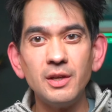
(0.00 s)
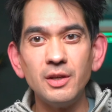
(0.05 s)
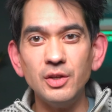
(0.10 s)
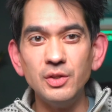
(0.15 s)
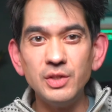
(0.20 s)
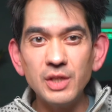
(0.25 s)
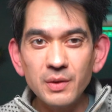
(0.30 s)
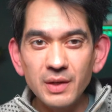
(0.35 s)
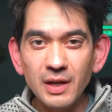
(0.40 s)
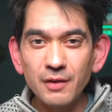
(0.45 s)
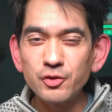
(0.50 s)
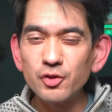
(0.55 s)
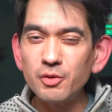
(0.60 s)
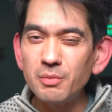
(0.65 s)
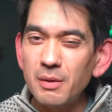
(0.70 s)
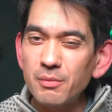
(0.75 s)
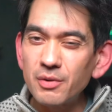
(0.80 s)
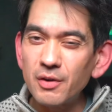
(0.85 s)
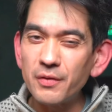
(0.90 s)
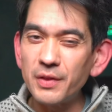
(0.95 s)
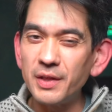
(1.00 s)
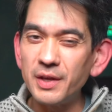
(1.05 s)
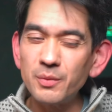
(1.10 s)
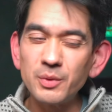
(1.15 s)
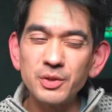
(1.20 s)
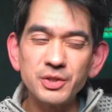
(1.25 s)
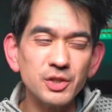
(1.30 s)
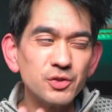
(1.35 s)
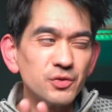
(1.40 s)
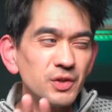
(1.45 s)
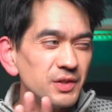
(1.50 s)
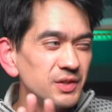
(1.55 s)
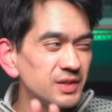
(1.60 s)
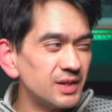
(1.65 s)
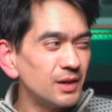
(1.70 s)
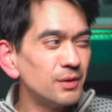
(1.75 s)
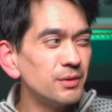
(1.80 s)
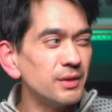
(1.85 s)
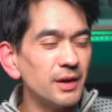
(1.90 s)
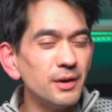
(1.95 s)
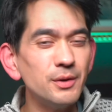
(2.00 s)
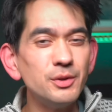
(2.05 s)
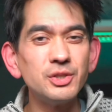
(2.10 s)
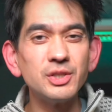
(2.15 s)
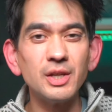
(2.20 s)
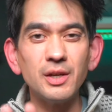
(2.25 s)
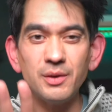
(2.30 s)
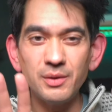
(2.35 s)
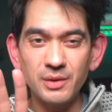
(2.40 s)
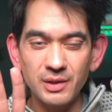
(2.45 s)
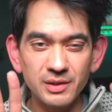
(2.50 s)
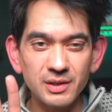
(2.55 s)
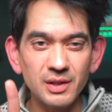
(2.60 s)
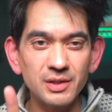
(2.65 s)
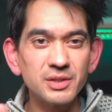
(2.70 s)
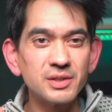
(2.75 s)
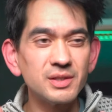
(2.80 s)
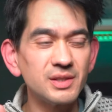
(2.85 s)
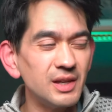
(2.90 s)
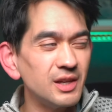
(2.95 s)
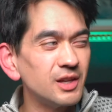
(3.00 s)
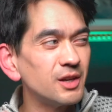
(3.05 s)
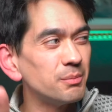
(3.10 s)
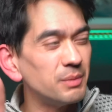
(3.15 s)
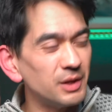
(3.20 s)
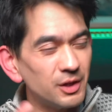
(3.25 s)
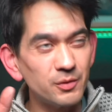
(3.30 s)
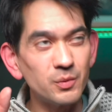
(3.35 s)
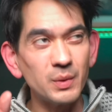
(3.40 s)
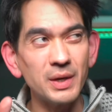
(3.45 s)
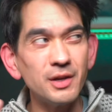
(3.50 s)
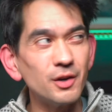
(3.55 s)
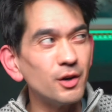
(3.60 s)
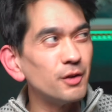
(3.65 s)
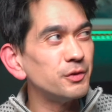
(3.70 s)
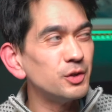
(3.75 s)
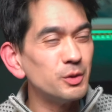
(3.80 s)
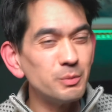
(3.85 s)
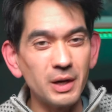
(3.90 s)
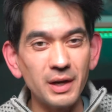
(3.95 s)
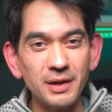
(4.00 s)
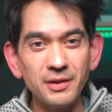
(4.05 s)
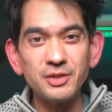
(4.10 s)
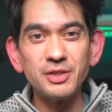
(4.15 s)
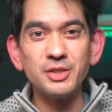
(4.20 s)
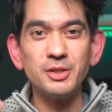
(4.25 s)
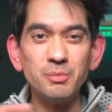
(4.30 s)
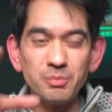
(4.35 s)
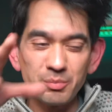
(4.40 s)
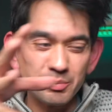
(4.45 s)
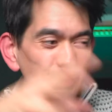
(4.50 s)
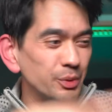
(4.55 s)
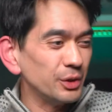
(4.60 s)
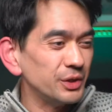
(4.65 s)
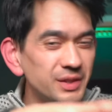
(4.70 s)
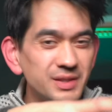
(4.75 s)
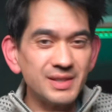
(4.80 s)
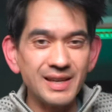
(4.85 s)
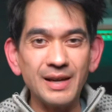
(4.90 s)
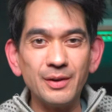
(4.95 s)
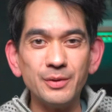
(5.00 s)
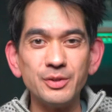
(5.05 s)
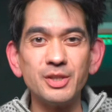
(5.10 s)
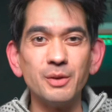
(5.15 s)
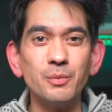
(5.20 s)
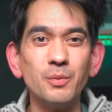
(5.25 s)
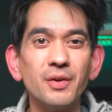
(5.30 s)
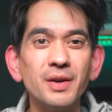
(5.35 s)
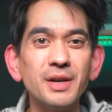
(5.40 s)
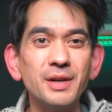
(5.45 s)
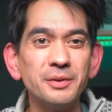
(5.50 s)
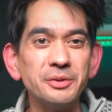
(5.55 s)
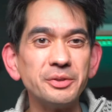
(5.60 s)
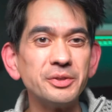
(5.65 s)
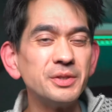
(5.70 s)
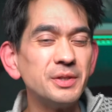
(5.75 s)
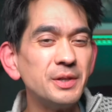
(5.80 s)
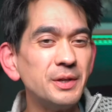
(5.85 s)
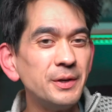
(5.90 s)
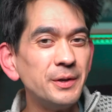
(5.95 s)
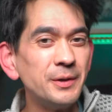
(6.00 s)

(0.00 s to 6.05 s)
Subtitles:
You don't have to remember everything once it's written down though, so it does take a bit of weight off your mind to put it down somewhere else.